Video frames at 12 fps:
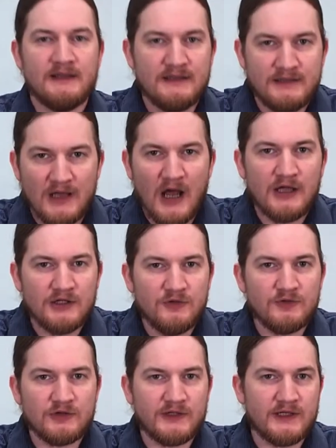not
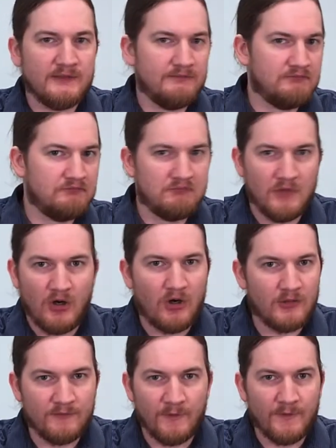usually a
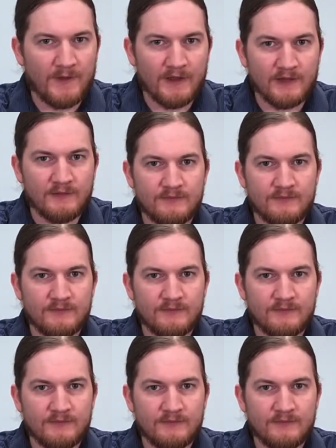harmful thing.